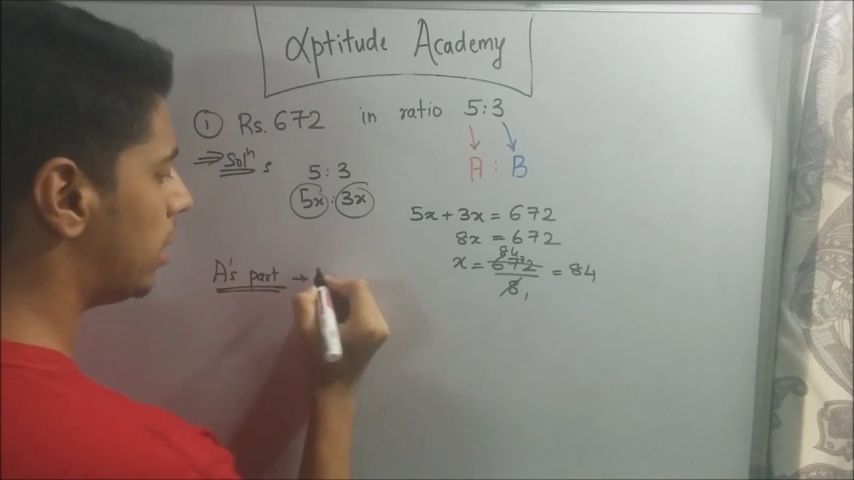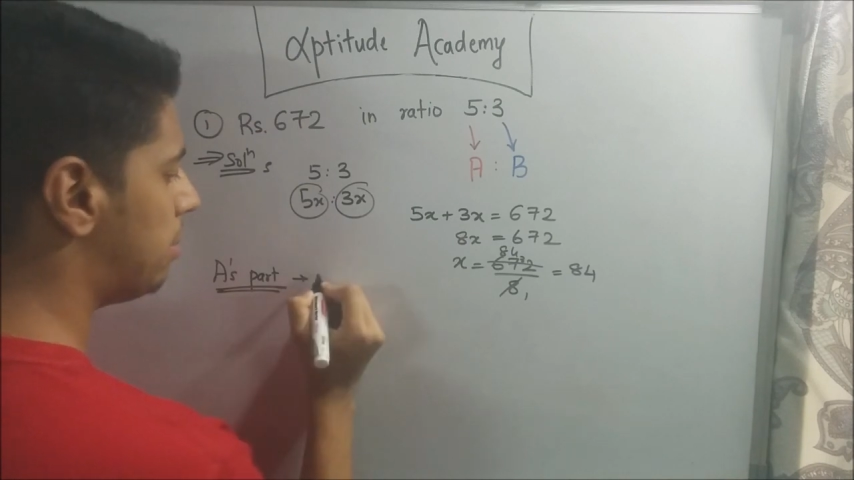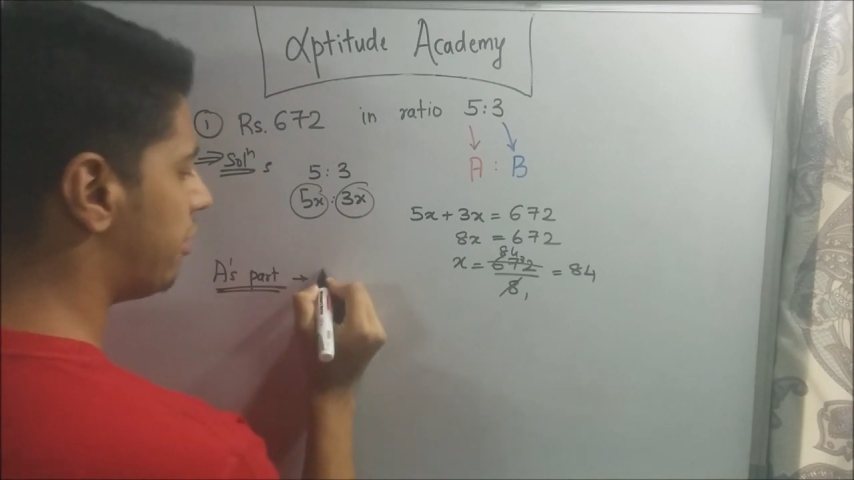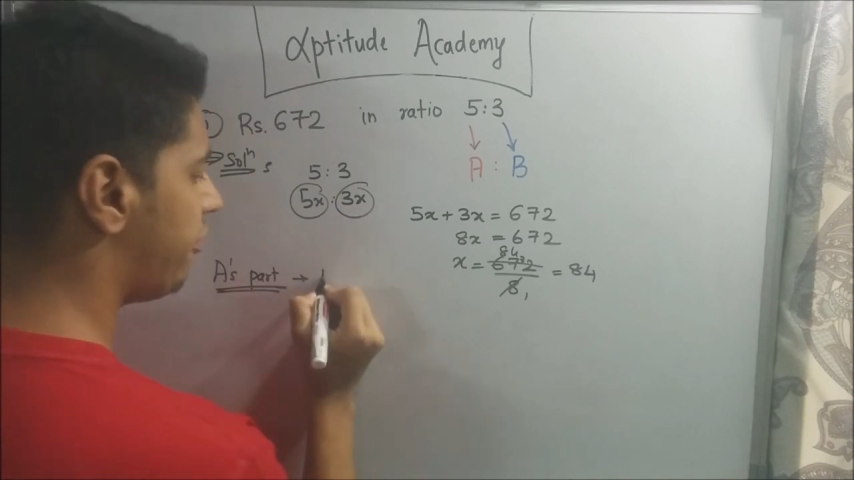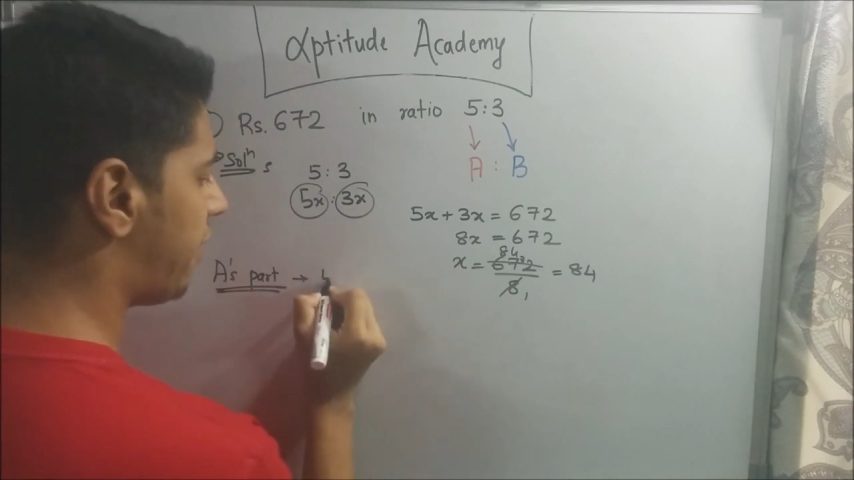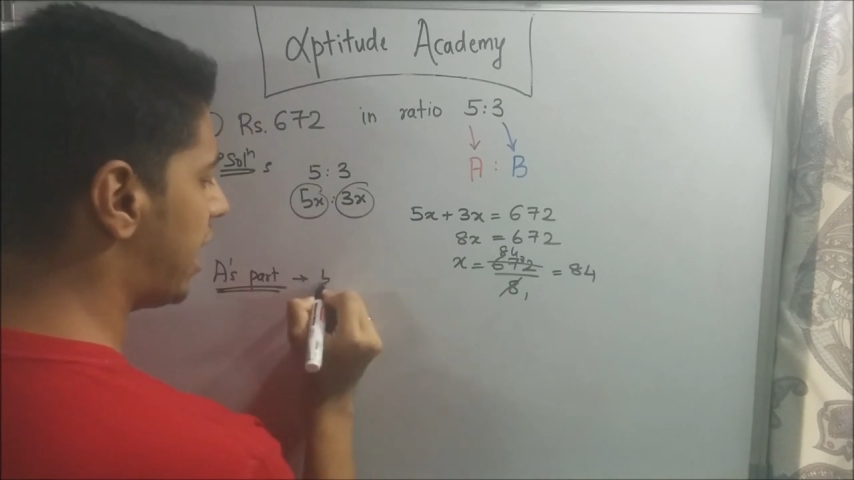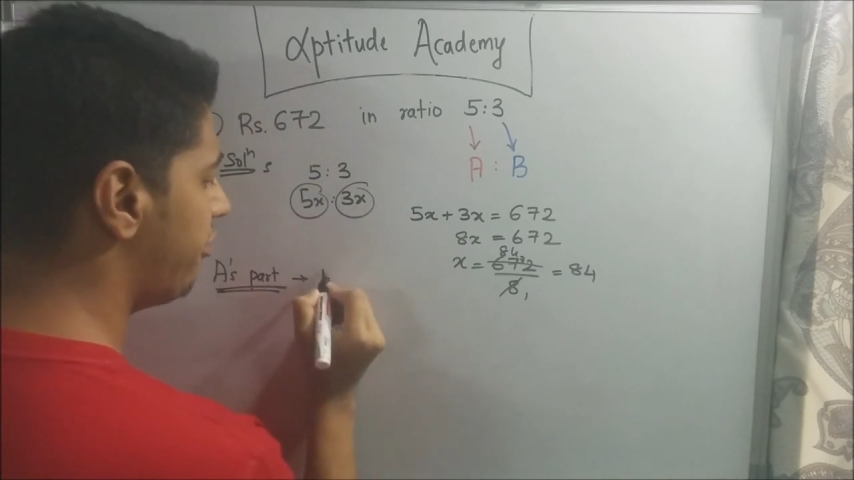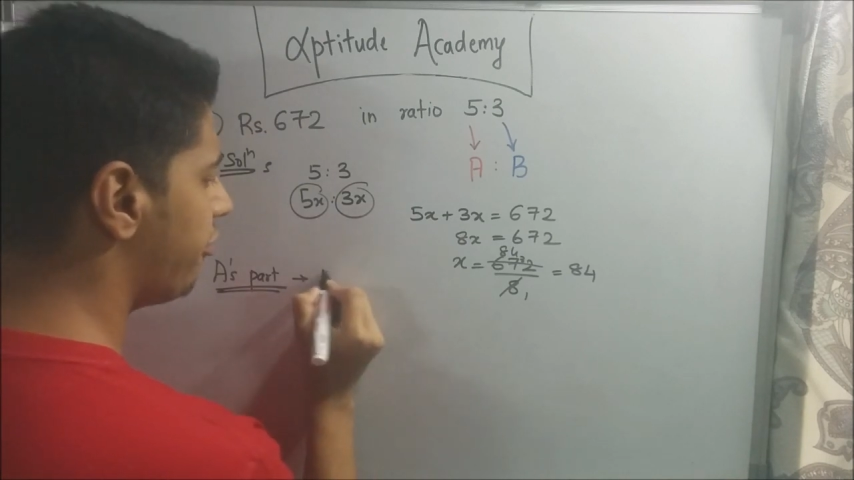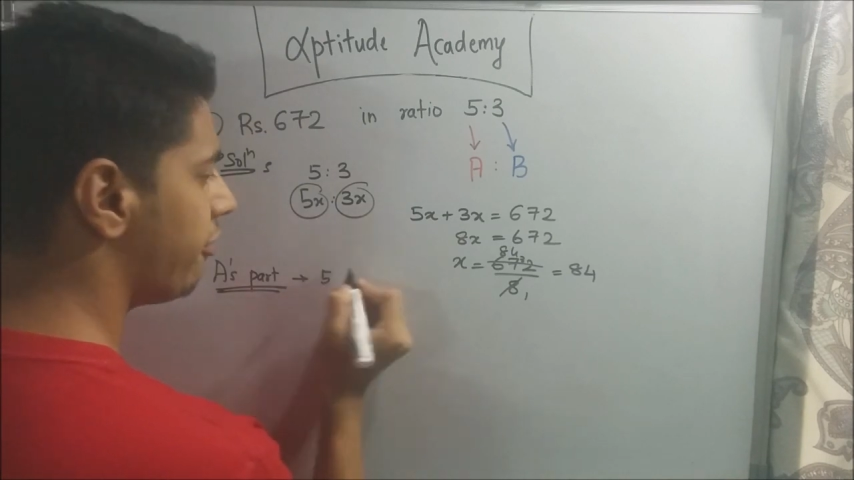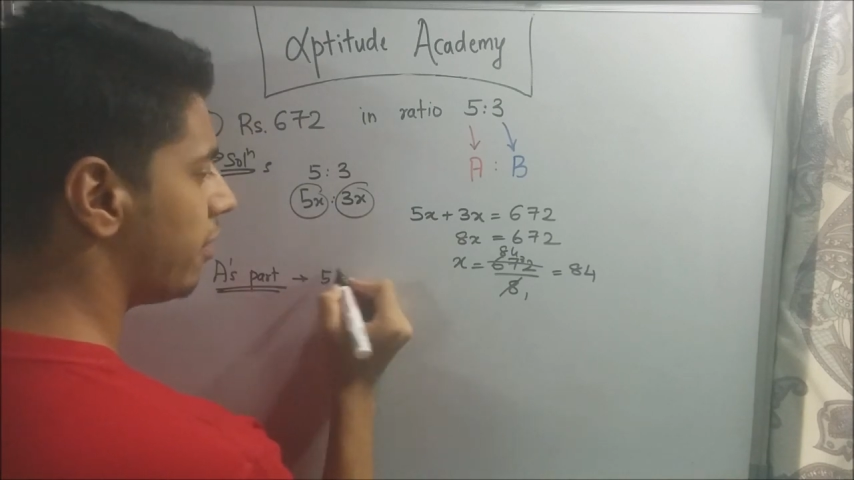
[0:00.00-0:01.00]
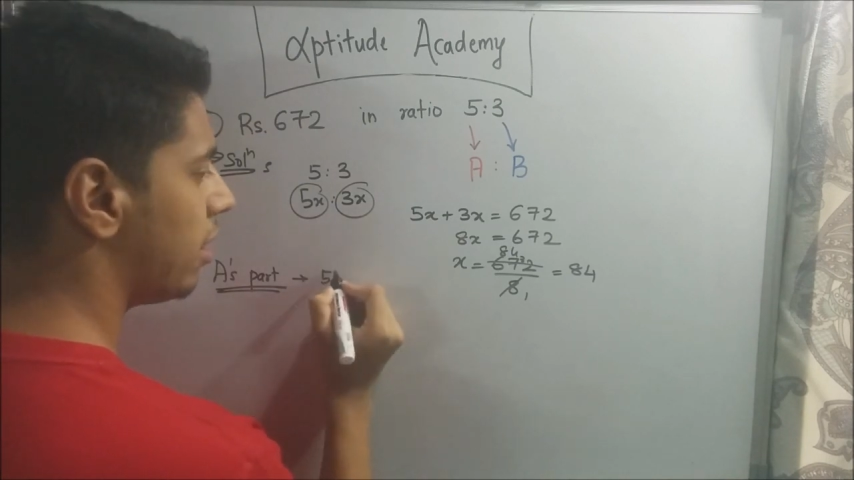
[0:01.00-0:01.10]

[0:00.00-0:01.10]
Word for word: will be 5x